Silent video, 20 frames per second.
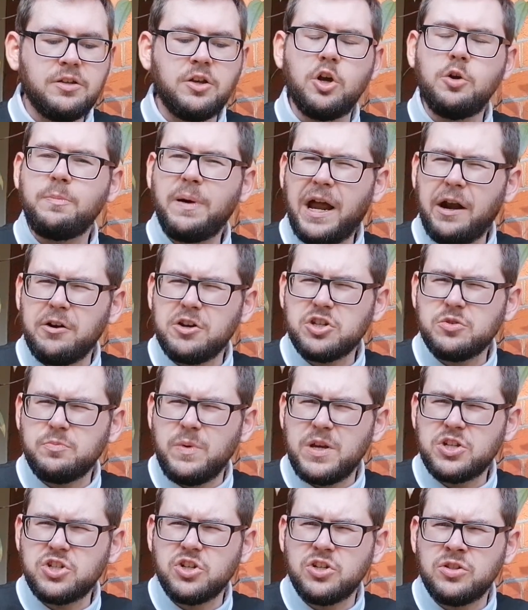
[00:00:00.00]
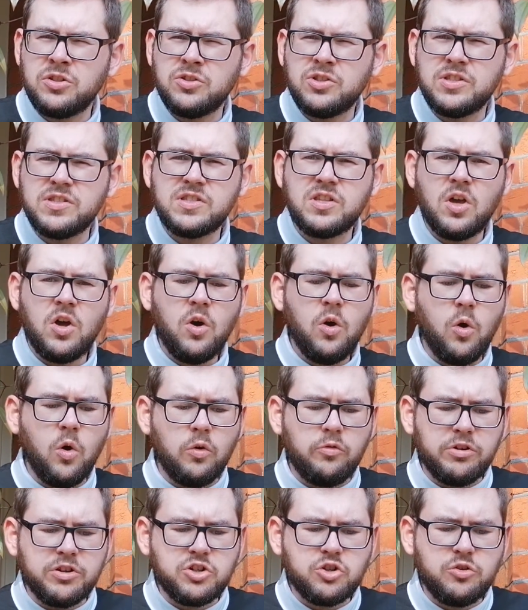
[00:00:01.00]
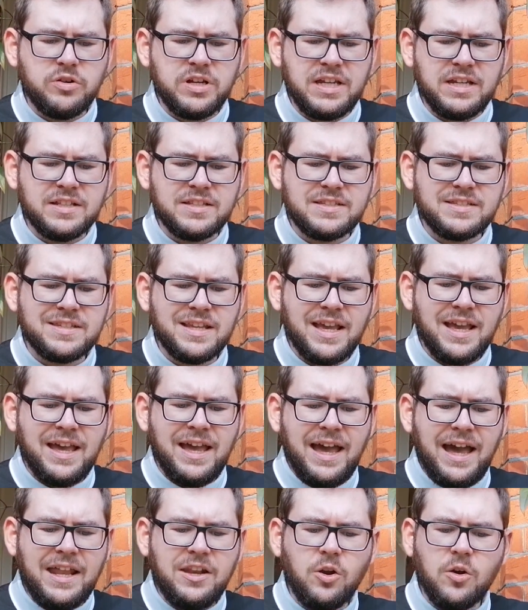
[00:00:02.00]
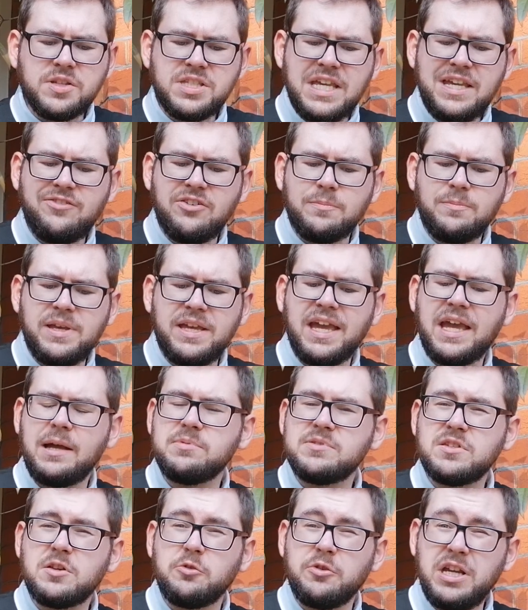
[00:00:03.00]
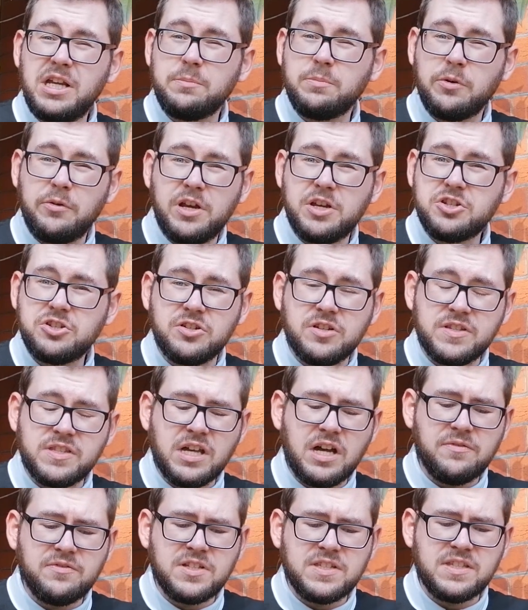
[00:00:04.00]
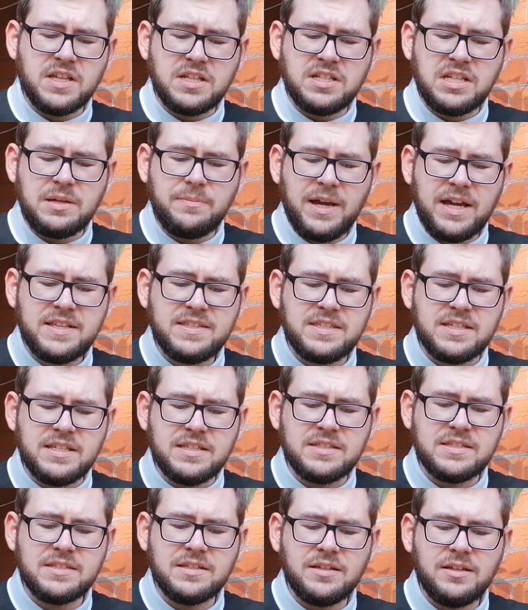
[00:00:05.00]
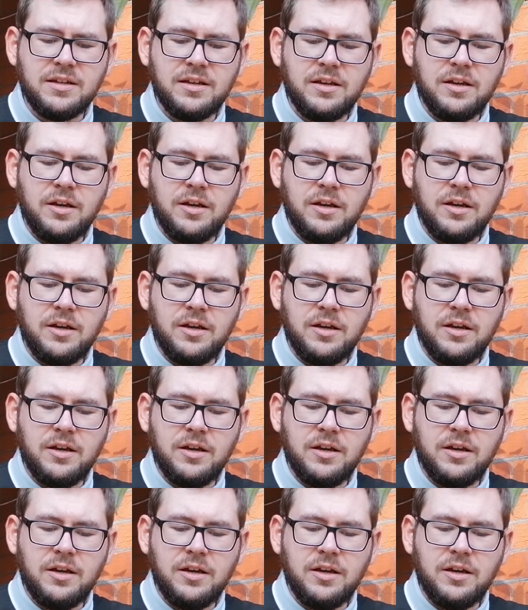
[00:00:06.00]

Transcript: No parish missions or retreats, and not even being able to greet parishioners after Sunday Masses.